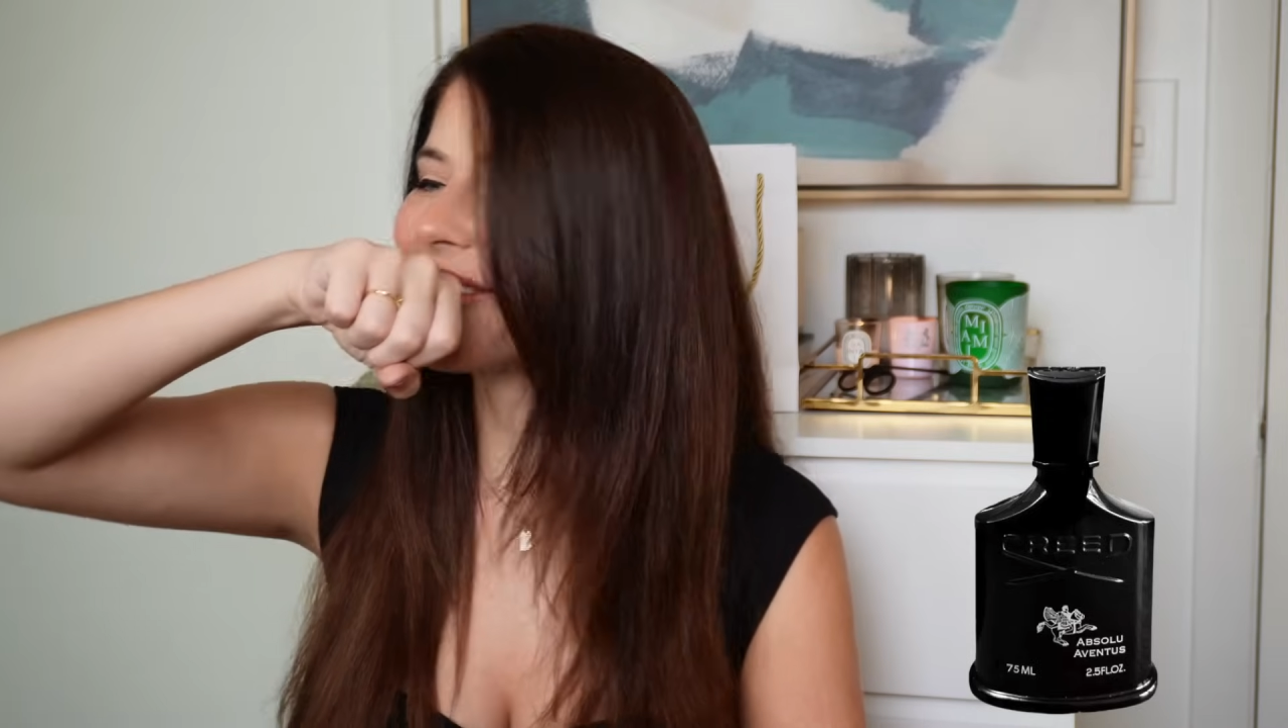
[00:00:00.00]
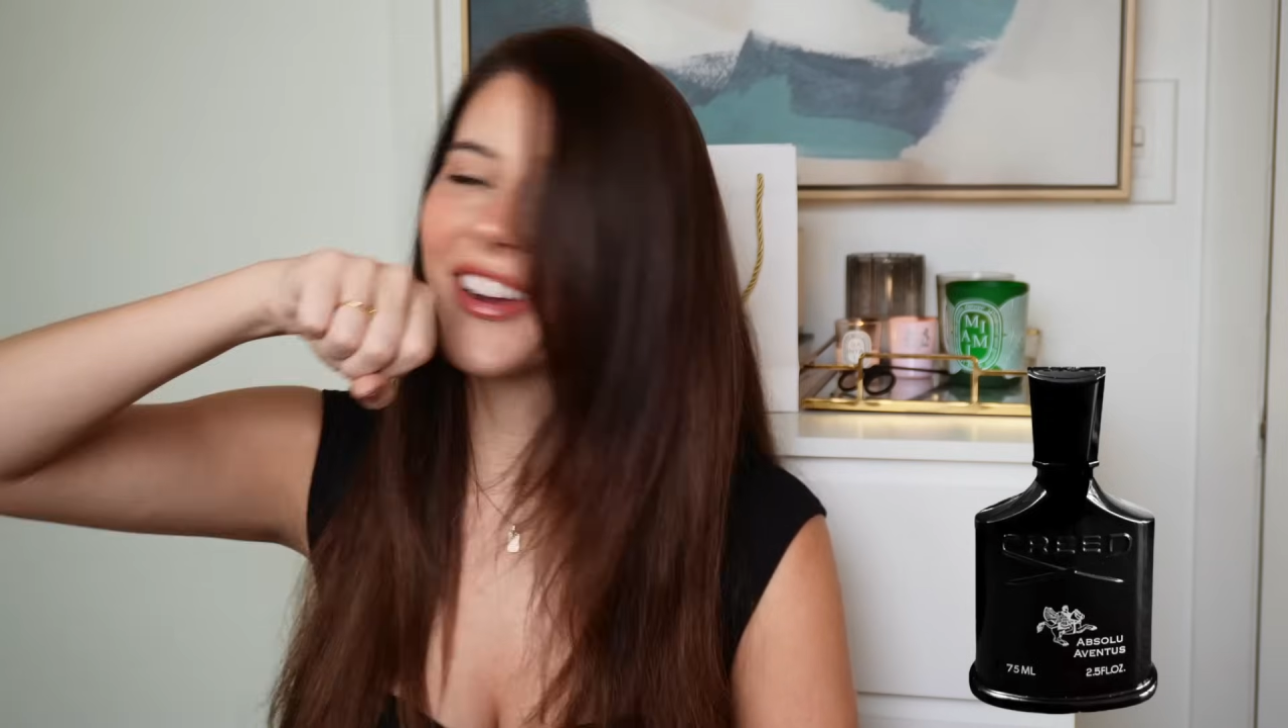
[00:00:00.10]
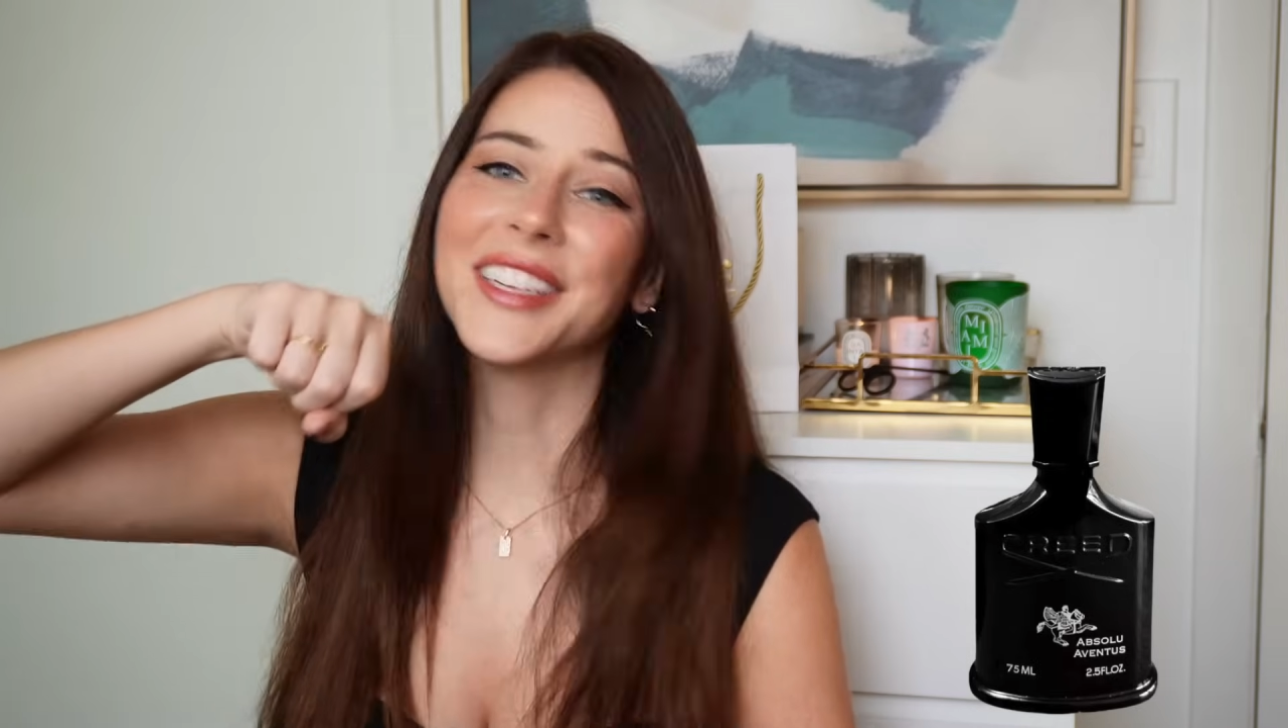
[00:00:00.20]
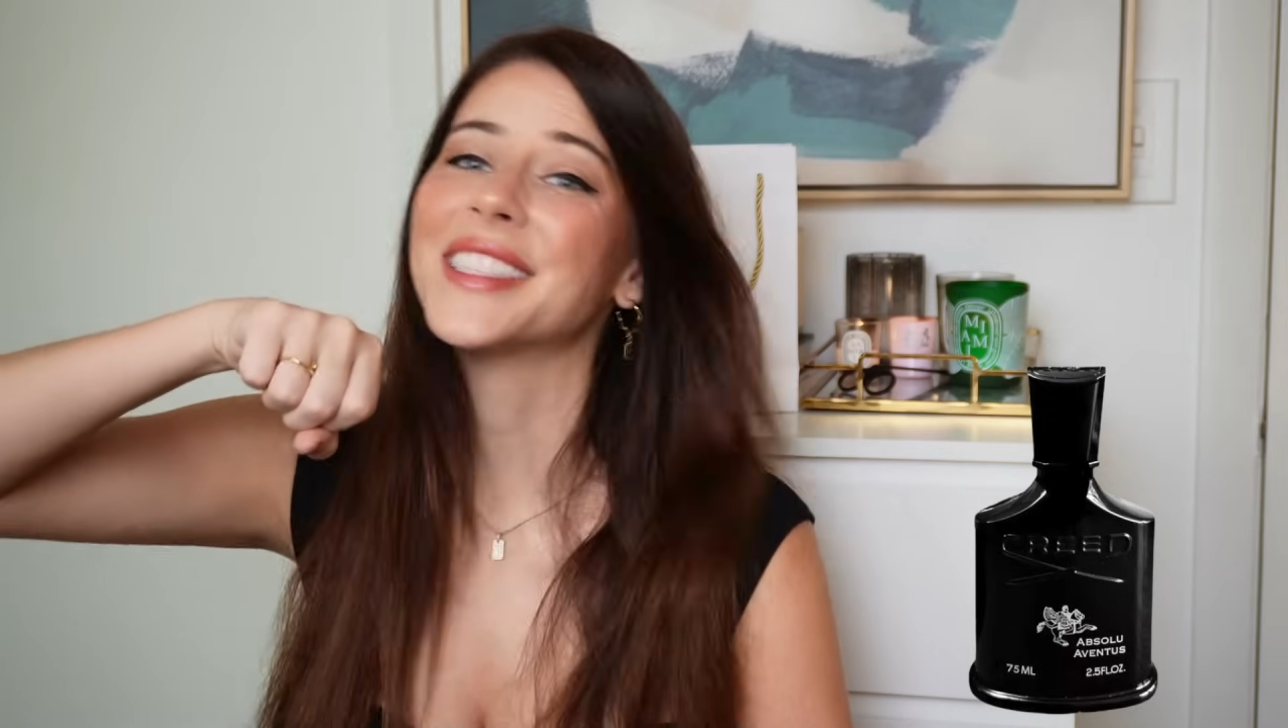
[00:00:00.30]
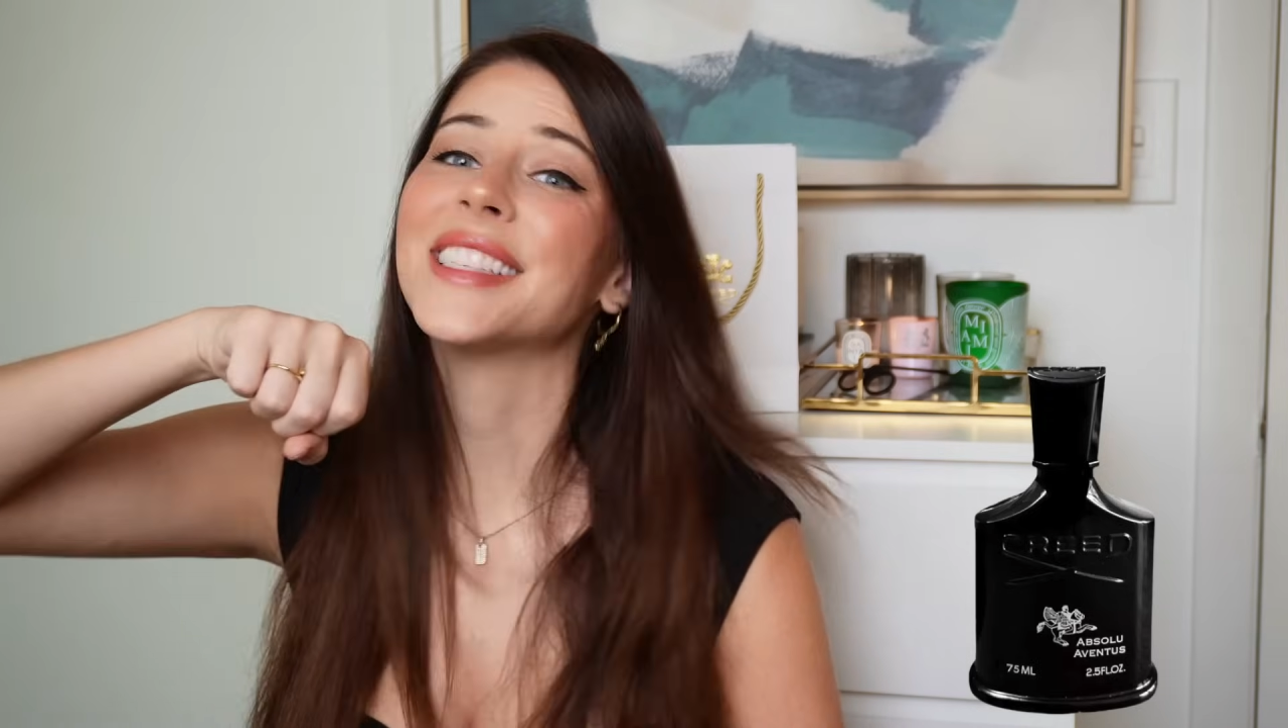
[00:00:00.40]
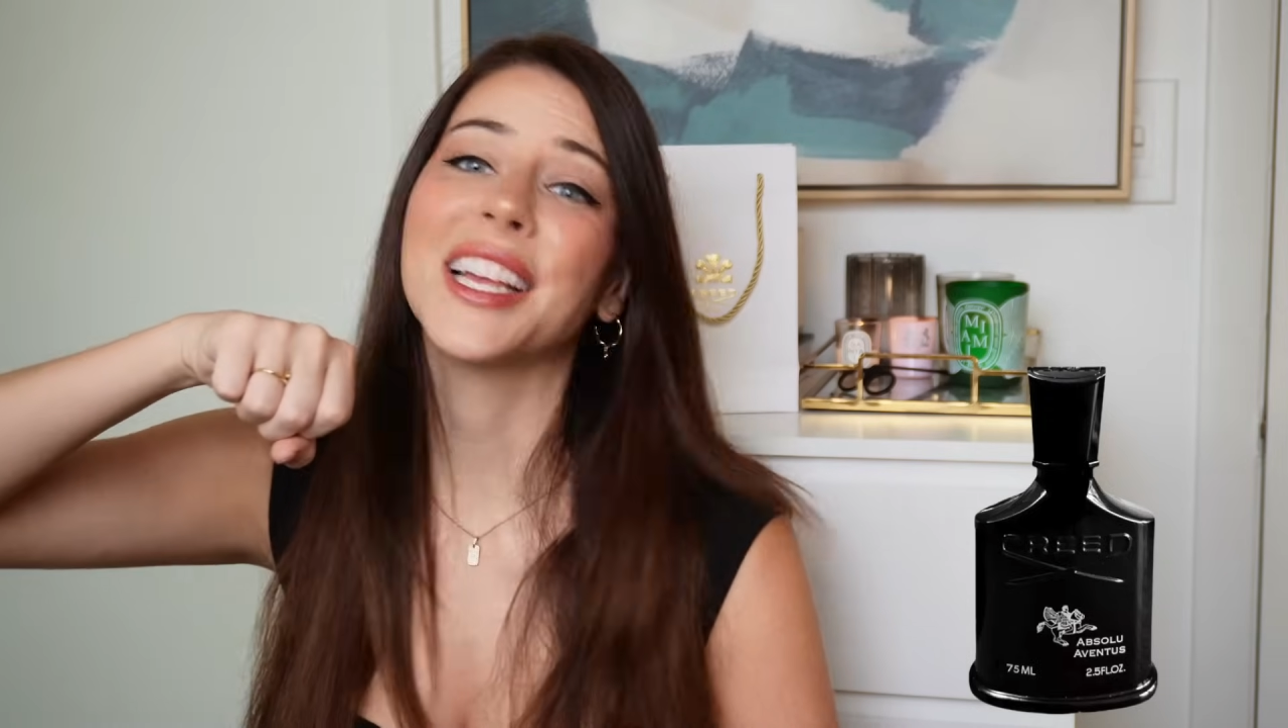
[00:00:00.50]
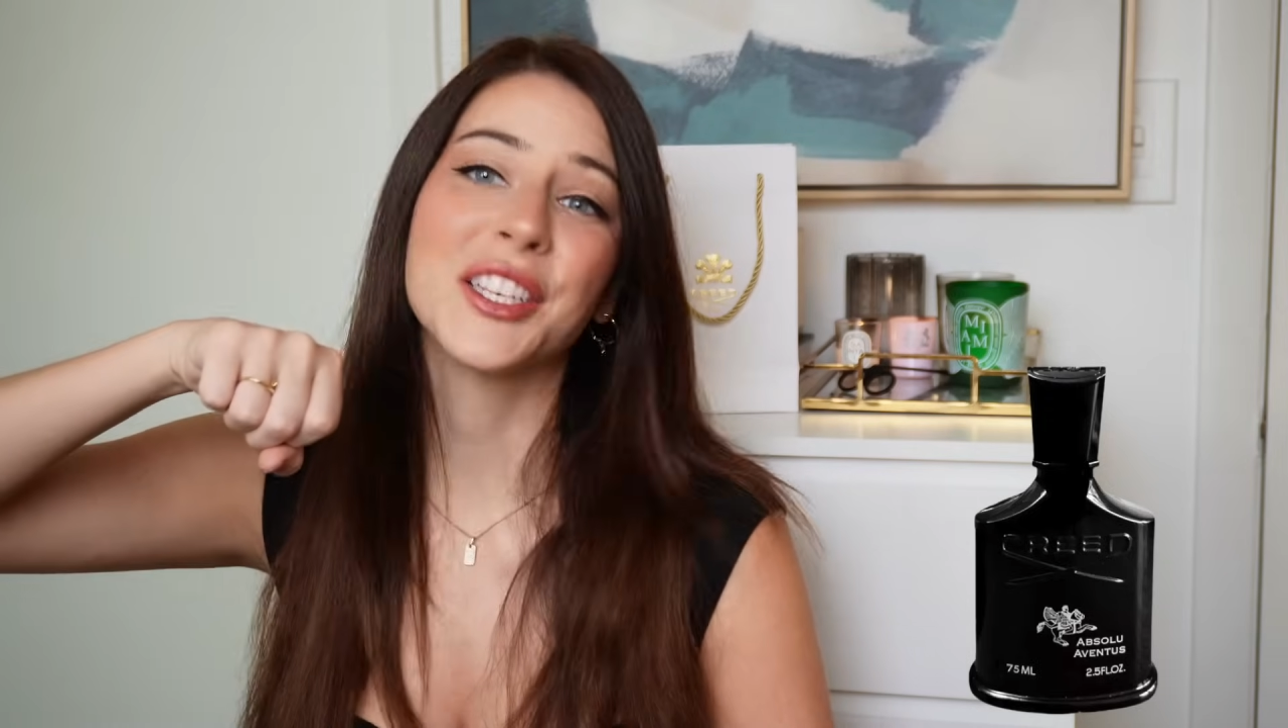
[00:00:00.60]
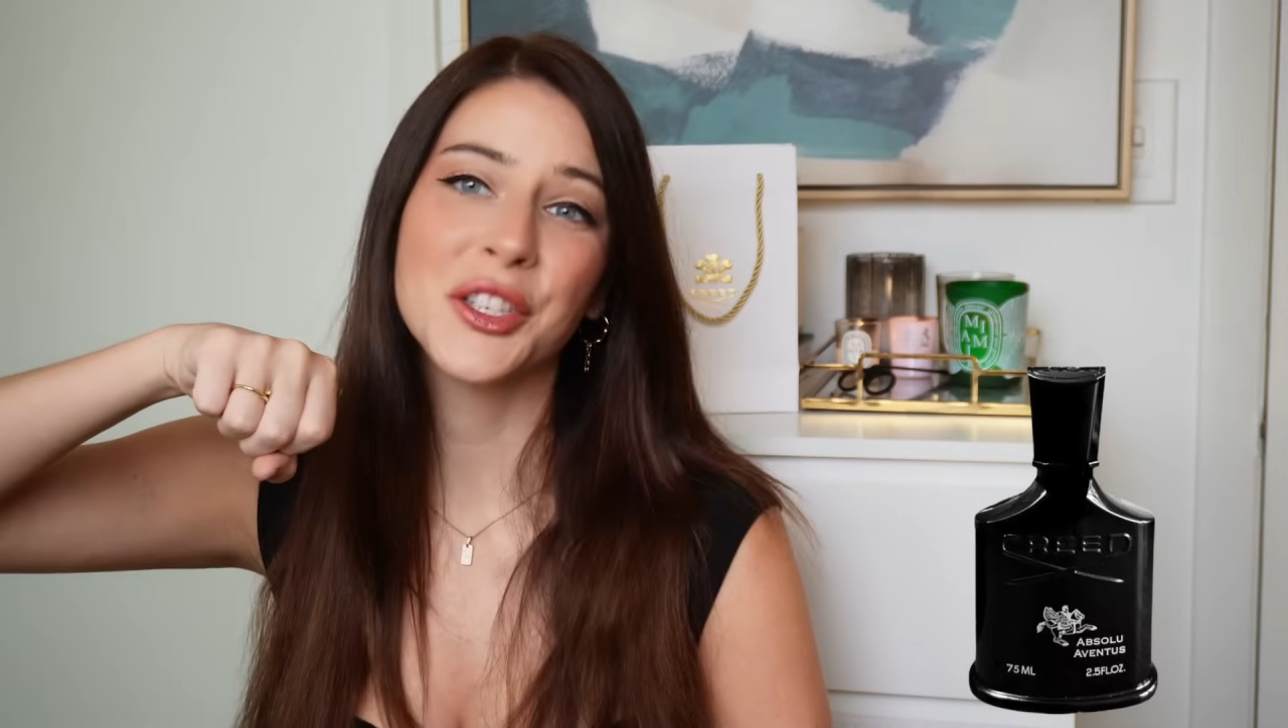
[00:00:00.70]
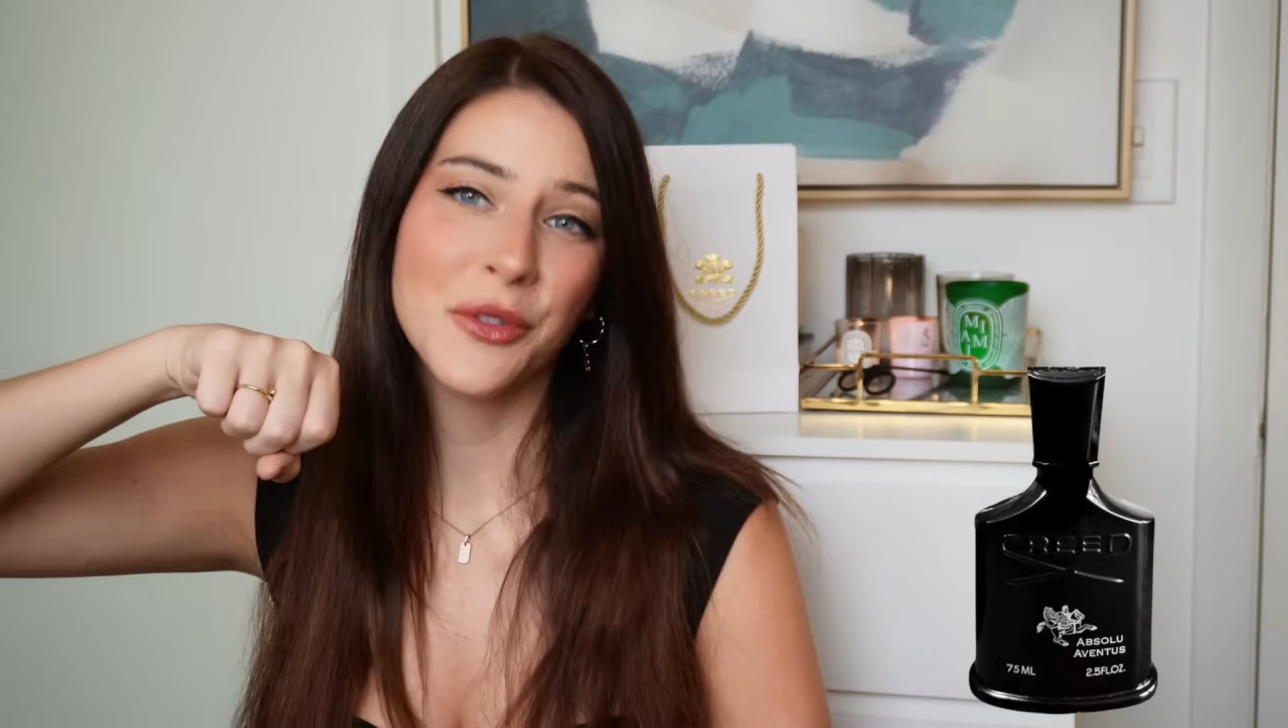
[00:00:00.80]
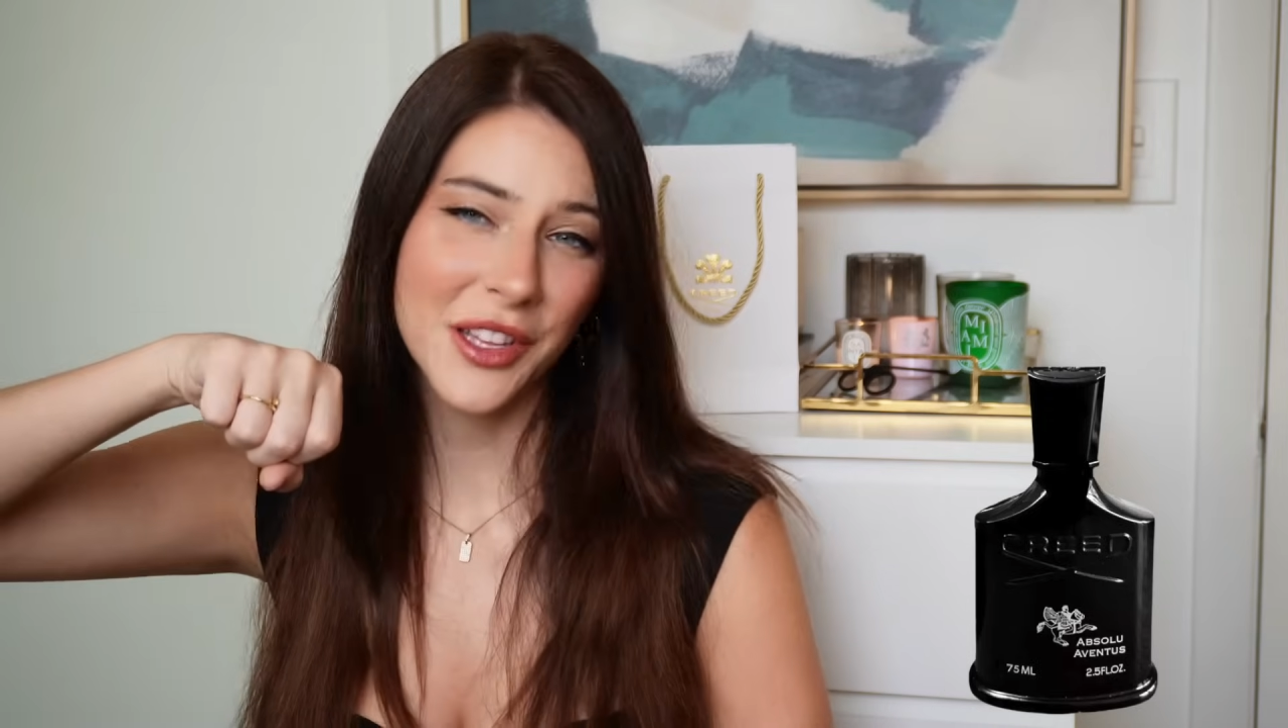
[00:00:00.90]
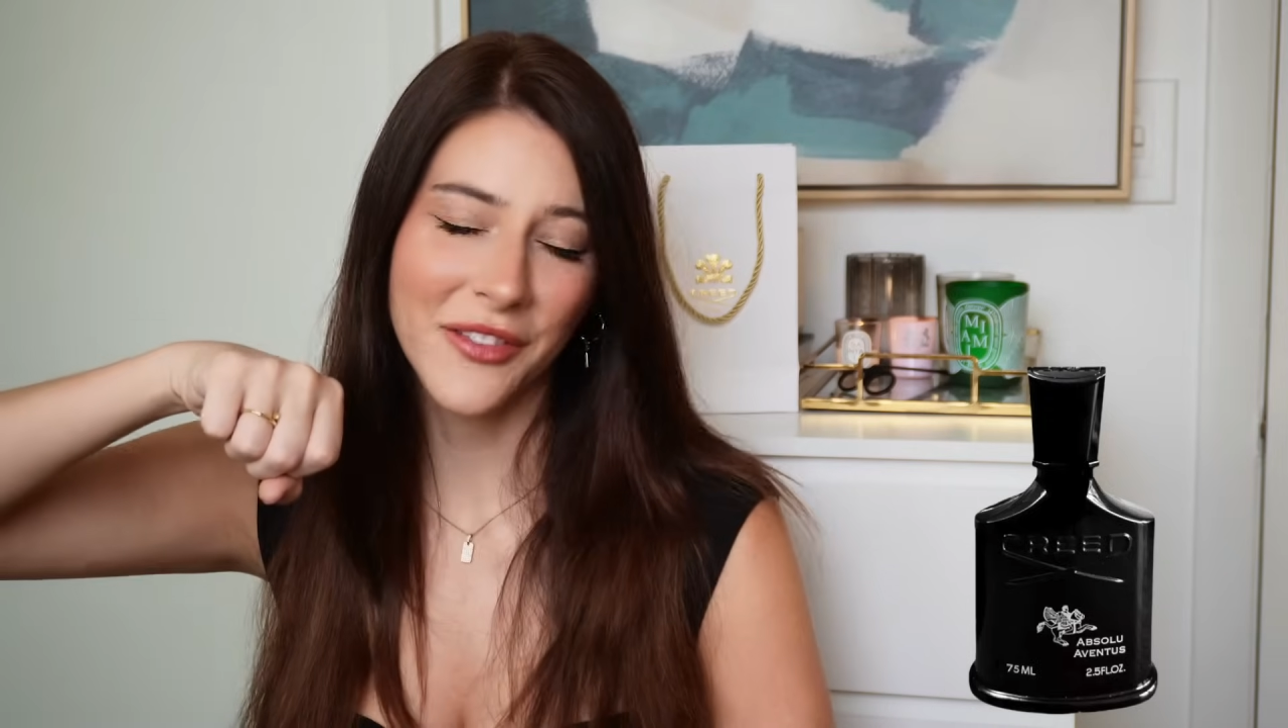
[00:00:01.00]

very sensual